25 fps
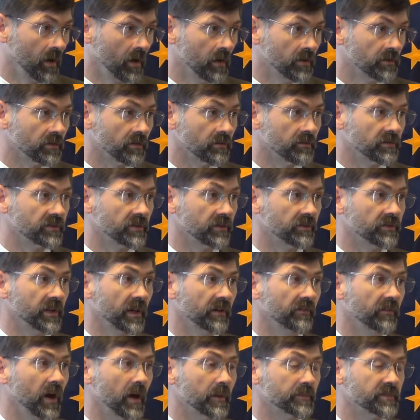So, so
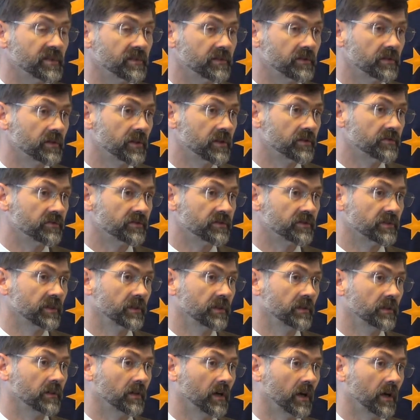DevOps is an
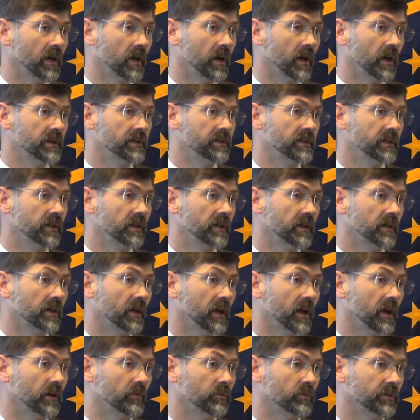interesting uh, idea, and
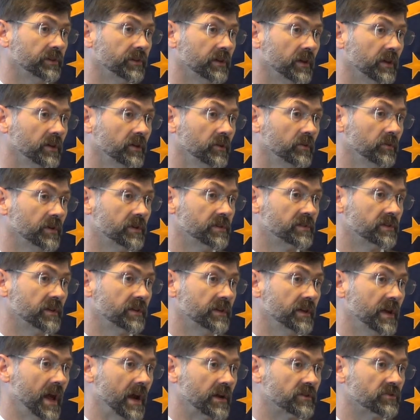I will tell you it's a
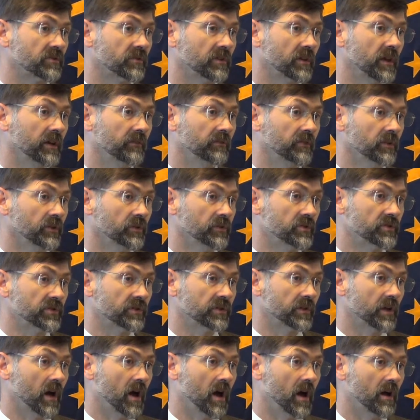natural
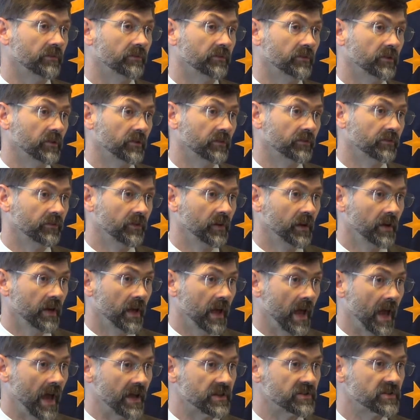evolution off of
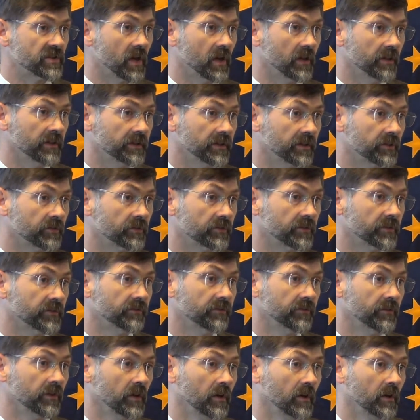agile and
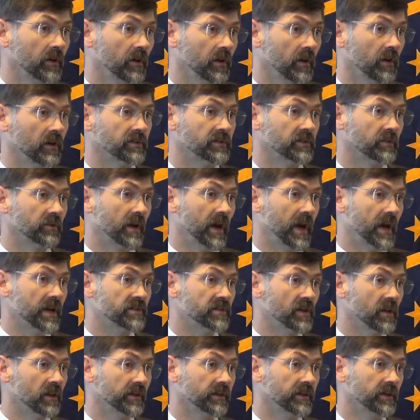iterative. Uh, so
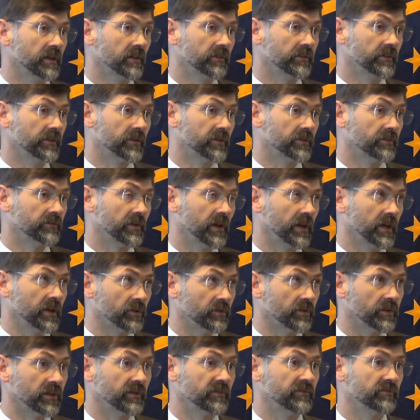agile and
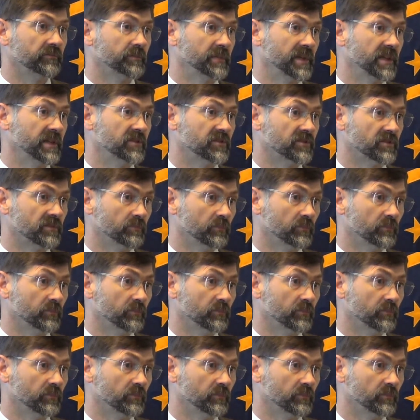iterative means